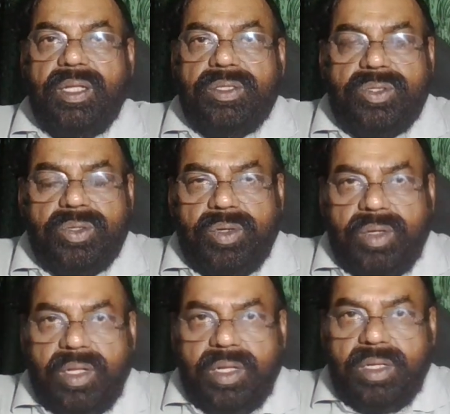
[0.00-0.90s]
So
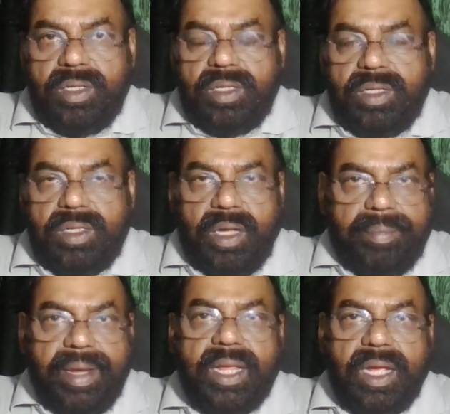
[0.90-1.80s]

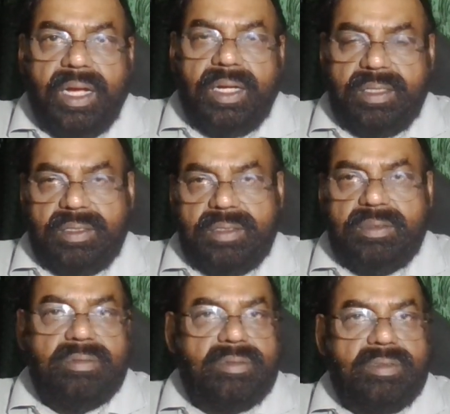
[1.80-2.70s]
America
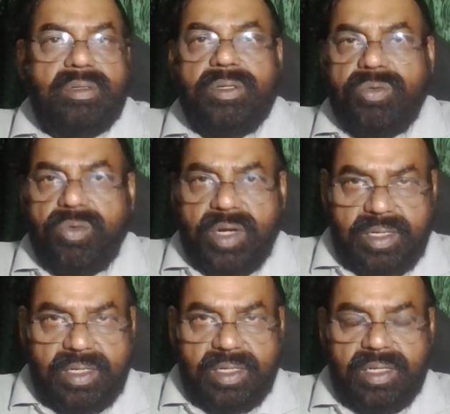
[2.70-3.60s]
do not
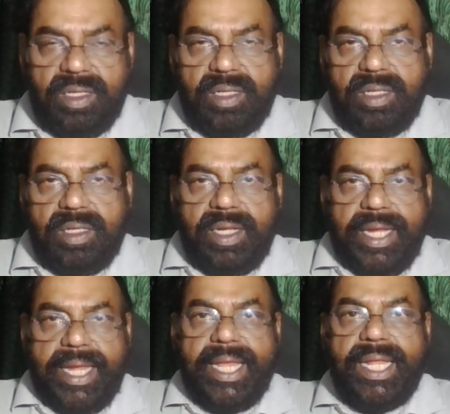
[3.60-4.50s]
want
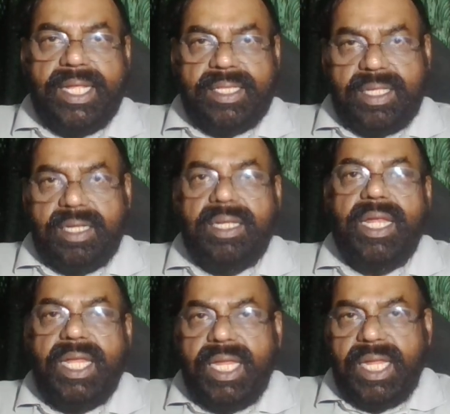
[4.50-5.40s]
any
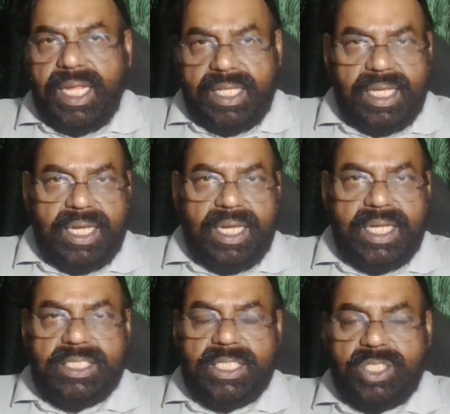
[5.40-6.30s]
other
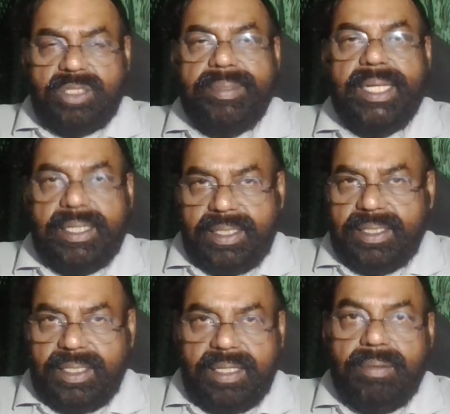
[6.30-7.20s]
nation to be
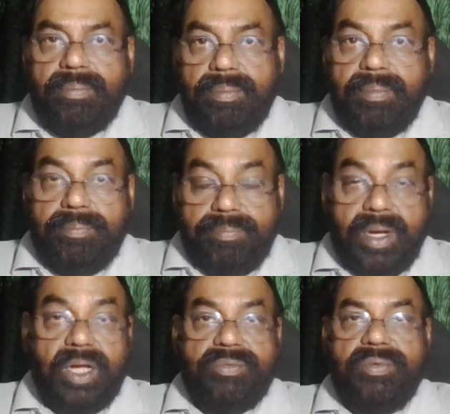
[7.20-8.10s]

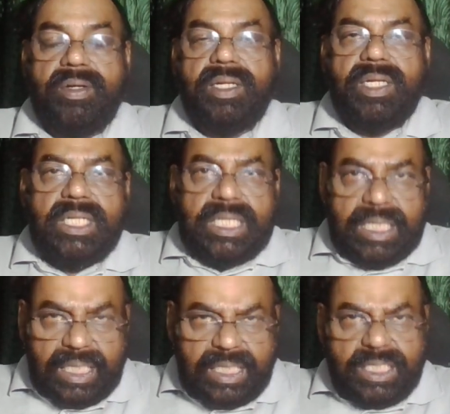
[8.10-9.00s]
powerful,
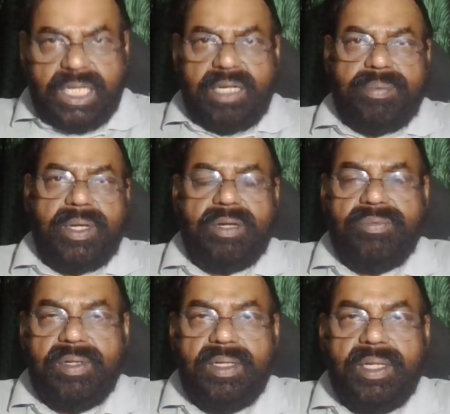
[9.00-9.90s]
rich and
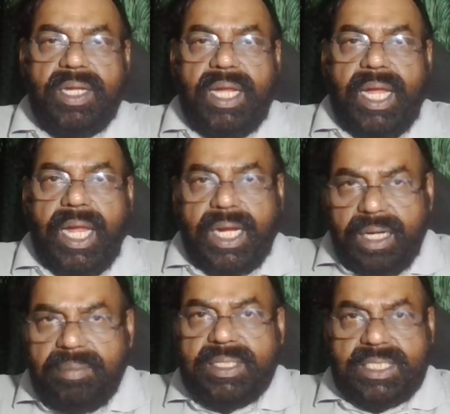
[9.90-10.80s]
powerful,
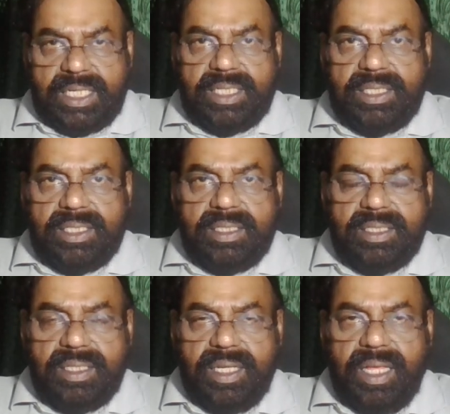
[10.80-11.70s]
economic strength
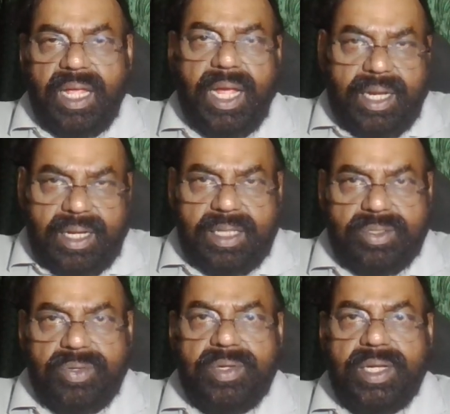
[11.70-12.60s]
and
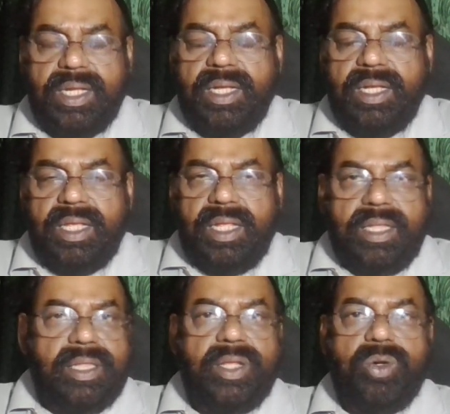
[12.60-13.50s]
authority.
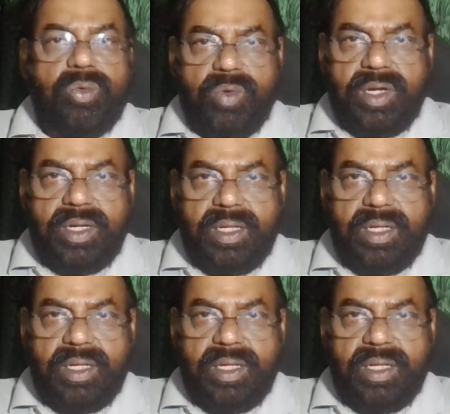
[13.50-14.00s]
They don't want.